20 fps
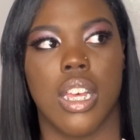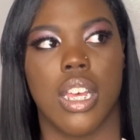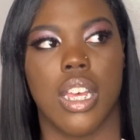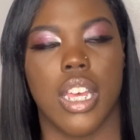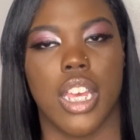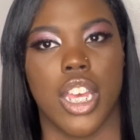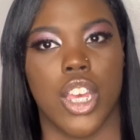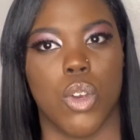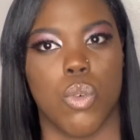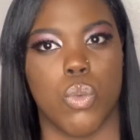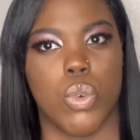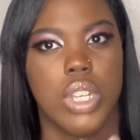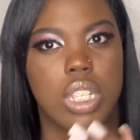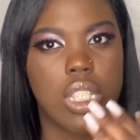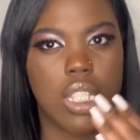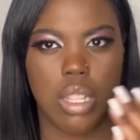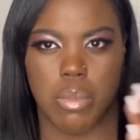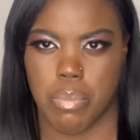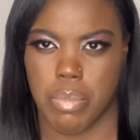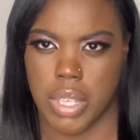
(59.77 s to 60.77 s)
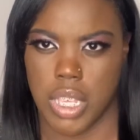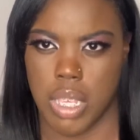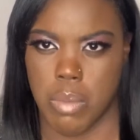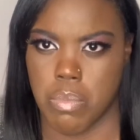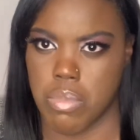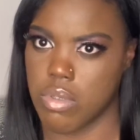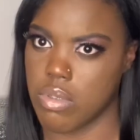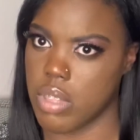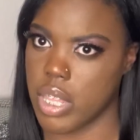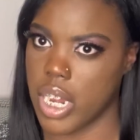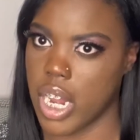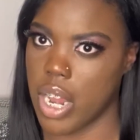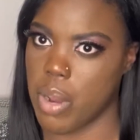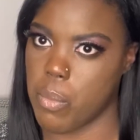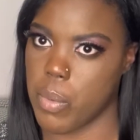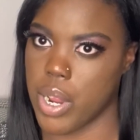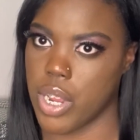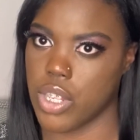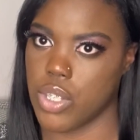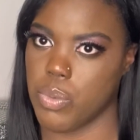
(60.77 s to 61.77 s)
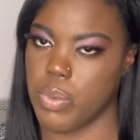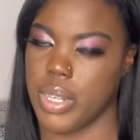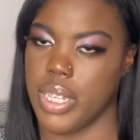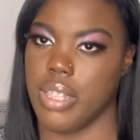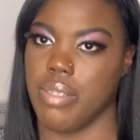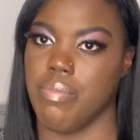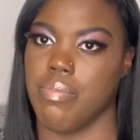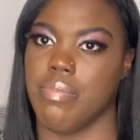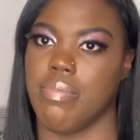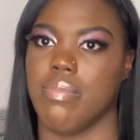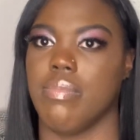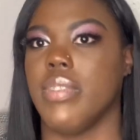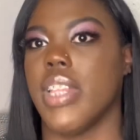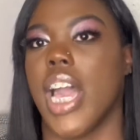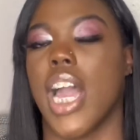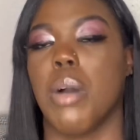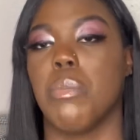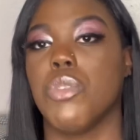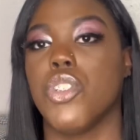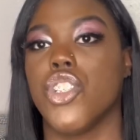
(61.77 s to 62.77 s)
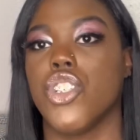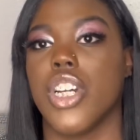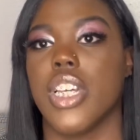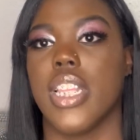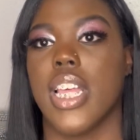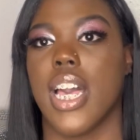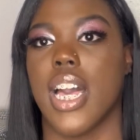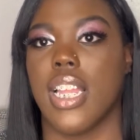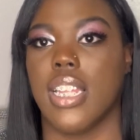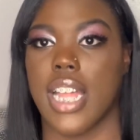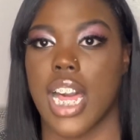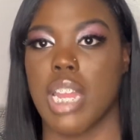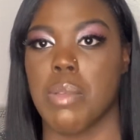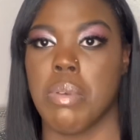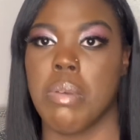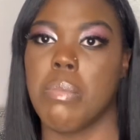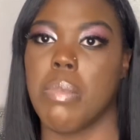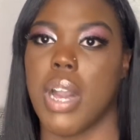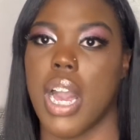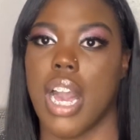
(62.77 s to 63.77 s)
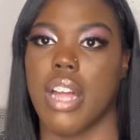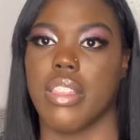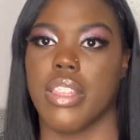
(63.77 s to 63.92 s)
It was the people that I worked with. Now, I'm sure that a lot of people out